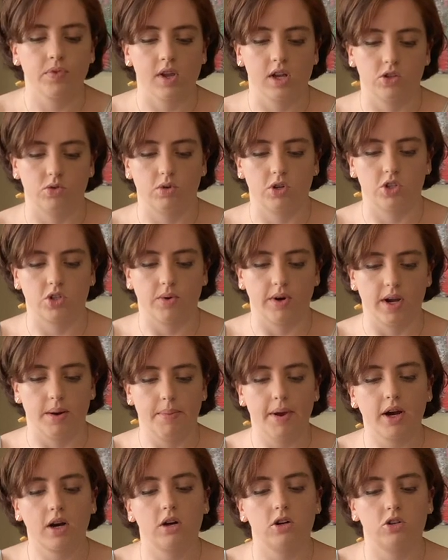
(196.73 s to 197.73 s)
So we're just going to
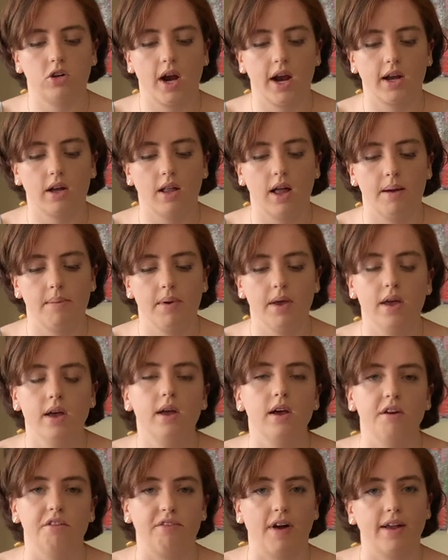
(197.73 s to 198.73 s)
pick our triangle up,
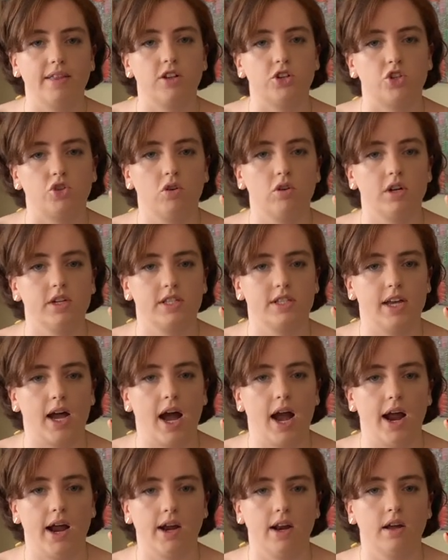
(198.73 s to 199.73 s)
find the shortest
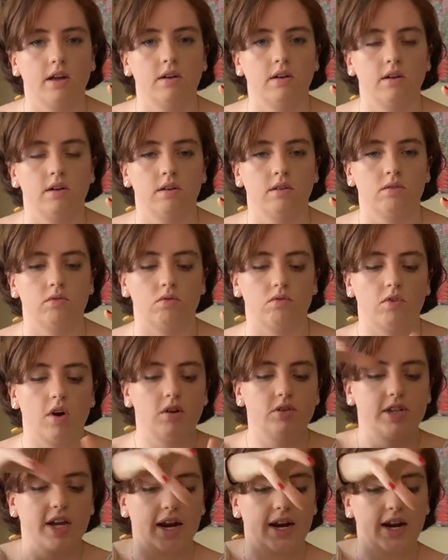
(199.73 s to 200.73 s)
side,
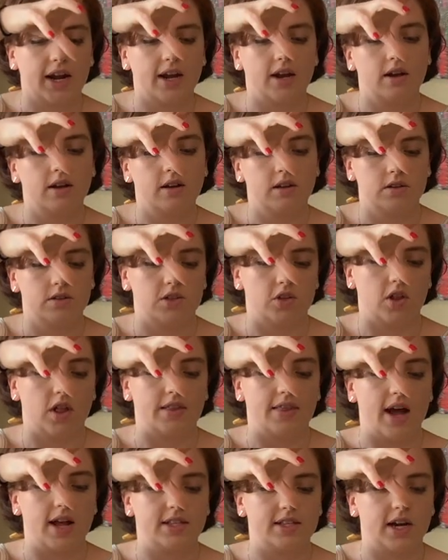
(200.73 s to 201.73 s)
rotate it, so that
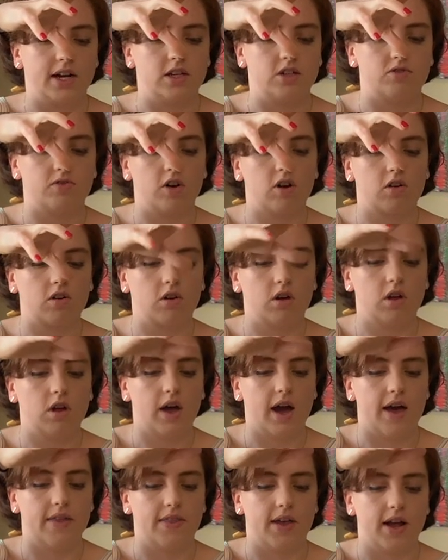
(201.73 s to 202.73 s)
that side is vertical,
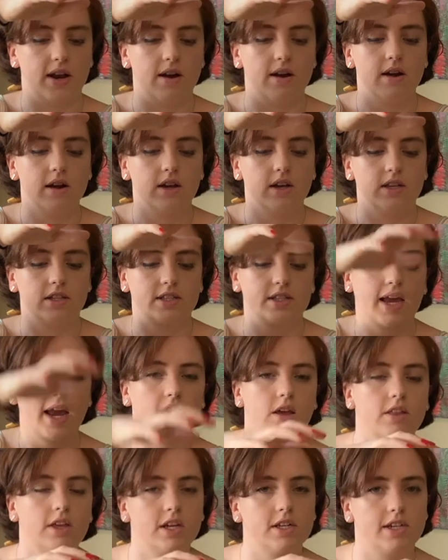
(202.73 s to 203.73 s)
and then scale
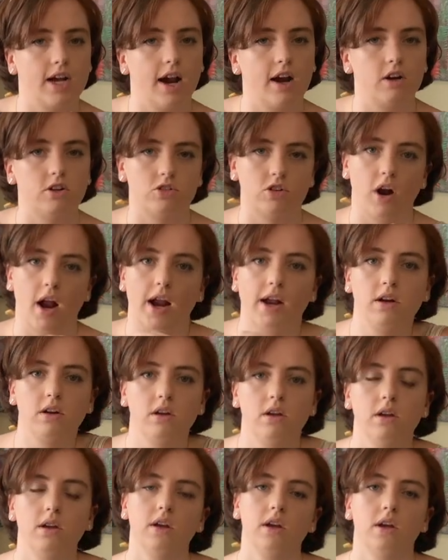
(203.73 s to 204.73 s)
the entire
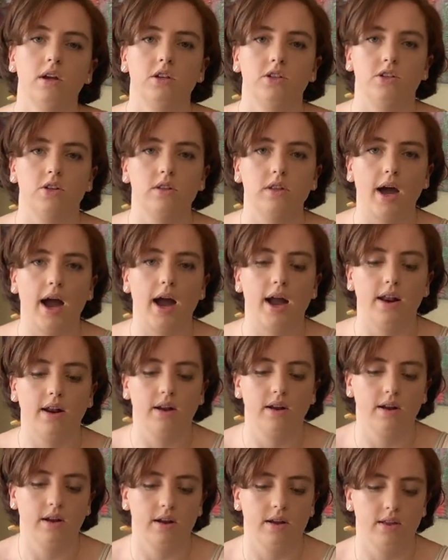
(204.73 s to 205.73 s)
triangle so that
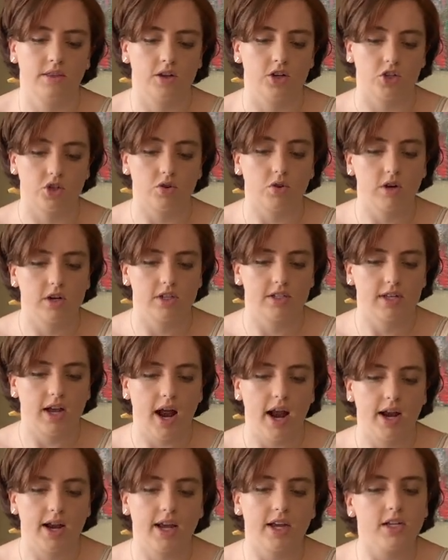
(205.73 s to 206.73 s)
the shortest
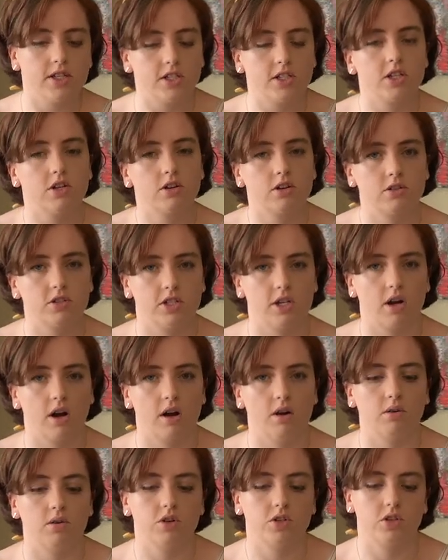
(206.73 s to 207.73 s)
side is 0,
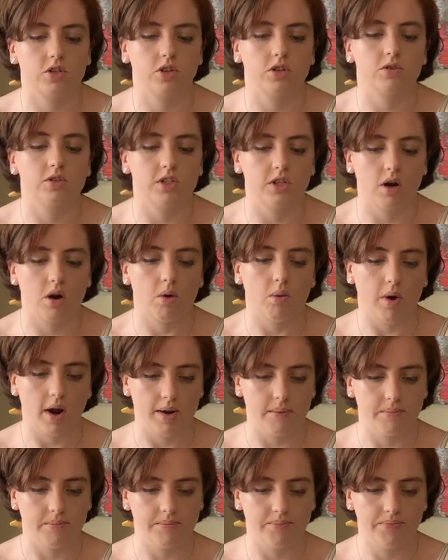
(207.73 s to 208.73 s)
0 to 0,
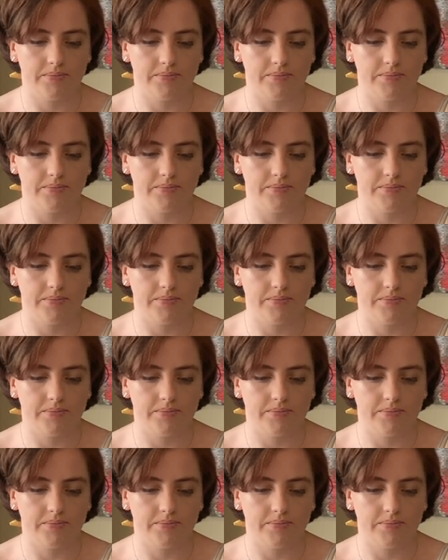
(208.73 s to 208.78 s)
1.